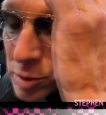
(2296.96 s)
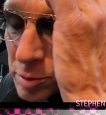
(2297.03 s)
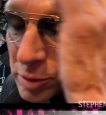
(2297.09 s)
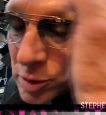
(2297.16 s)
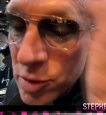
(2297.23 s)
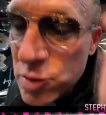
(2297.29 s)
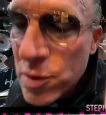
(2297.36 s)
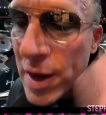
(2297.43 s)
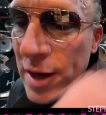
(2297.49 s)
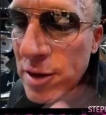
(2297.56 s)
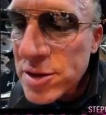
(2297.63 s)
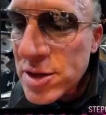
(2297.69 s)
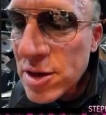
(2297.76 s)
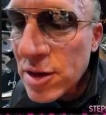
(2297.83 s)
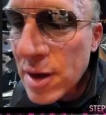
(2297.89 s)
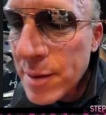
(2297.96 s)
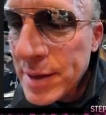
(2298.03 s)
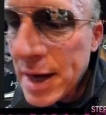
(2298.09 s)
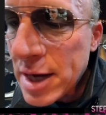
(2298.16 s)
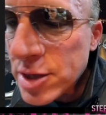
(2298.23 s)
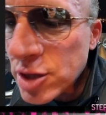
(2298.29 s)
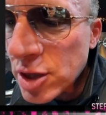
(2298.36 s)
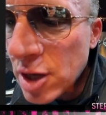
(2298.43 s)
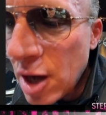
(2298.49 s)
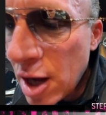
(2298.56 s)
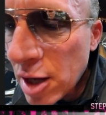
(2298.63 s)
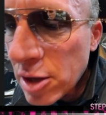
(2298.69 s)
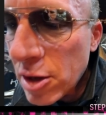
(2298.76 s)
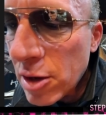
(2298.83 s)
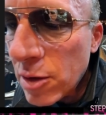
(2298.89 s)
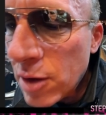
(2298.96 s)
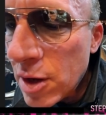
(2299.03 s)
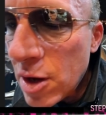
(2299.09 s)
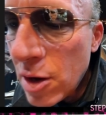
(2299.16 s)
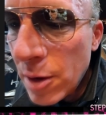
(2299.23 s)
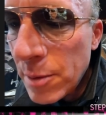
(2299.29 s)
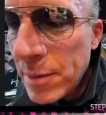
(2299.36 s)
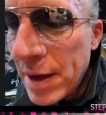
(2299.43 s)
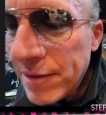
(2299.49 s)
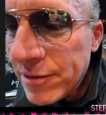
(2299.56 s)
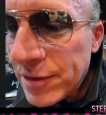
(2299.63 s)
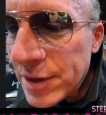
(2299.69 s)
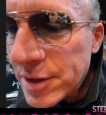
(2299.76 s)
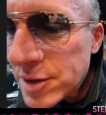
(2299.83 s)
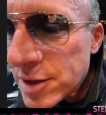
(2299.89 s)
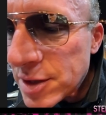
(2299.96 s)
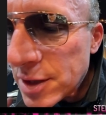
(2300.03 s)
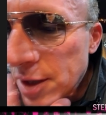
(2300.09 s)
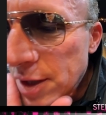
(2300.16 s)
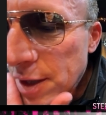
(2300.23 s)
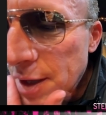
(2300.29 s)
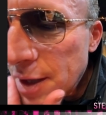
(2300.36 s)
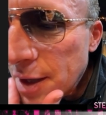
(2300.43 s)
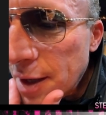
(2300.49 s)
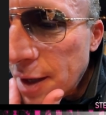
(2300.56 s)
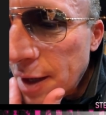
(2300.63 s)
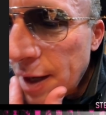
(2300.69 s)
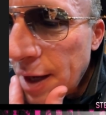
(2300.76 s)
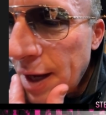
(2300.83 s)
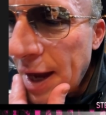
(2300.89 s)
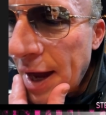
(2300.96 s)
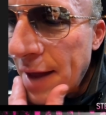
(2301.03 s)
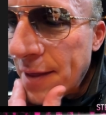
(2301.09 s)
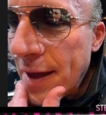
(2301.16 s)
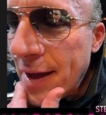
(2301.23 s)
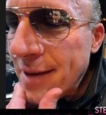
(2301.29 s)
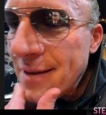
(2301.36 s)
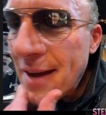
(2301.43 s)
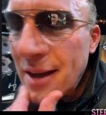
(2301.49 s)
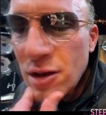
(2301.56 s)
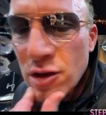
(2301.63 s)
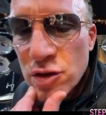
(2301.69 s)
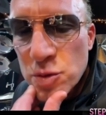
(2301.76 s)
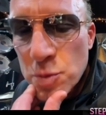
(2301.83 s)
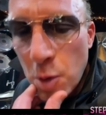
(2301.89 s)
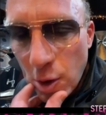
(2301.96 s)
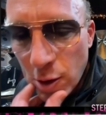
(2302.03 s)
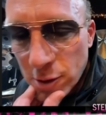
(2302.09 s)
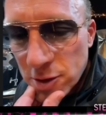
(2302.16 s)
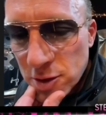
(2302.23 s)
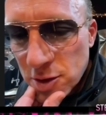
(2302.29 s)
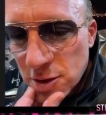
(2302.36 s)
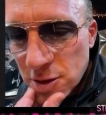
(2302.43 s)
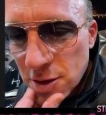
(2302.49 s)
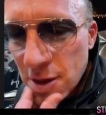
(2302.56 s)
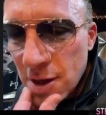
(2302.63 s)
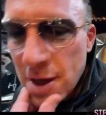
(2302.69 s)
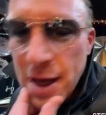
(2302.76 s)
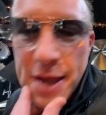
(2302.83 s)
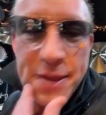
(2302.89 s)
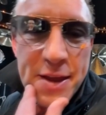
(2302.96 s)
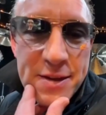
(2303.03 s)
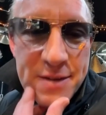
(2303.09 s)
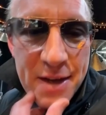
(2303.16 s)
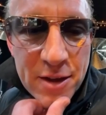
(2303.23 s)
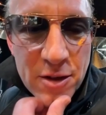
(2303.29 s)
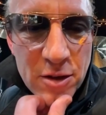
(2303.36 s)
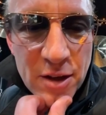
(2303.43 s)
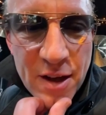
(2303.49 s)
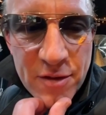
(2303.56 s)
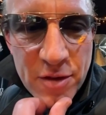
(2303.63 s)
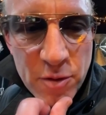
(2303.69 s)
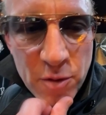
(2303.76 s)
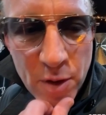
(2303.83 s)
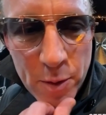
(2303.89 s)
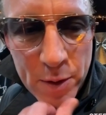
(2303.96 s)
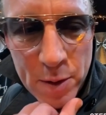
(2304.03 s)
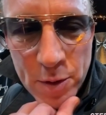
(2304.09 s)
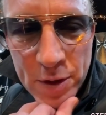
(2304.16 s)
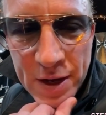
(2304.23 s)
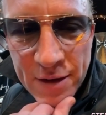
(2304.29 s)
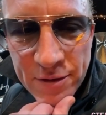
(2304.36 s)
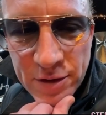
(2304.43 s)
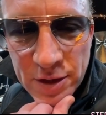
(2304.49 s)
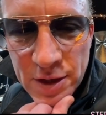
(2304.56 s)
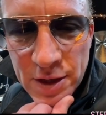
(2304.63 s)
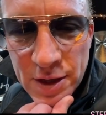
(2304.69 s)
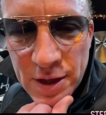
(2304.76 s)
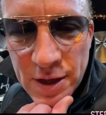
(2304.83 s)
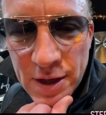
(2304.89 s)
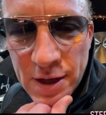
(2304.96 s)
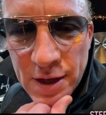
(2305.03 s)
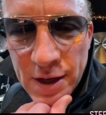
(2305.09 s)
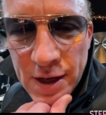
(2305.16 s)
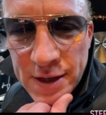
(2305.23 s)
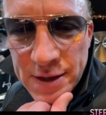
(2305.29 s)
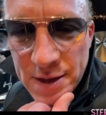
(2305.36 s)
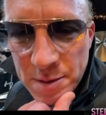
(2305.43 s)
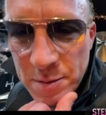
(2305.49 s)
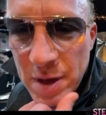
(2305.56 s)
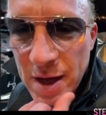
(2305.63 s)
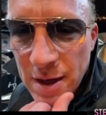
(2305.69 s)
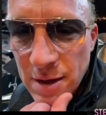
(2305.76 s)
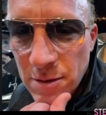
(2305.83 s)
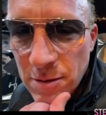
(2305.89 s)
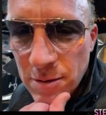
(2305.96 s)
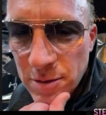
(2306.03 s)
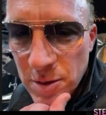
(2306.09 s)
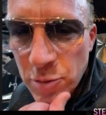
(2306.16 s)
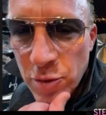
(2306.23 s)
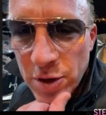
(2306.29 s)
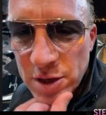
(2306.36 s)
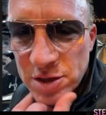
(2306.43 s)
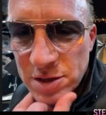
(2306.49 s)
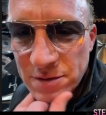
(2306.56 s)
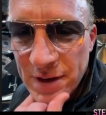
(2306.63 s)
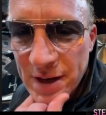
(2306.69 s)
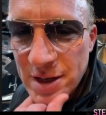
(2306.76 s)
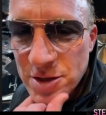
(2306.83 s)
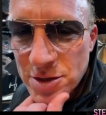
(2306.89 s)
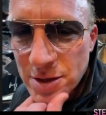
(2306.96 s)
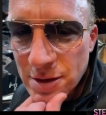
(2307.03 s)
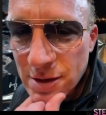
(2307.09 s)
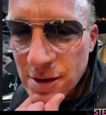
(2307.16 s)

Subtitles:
of blues records that are coming out of Chicago or Memphis, and they take their smarts and then take their love of what we were given, and they made the British Invasion.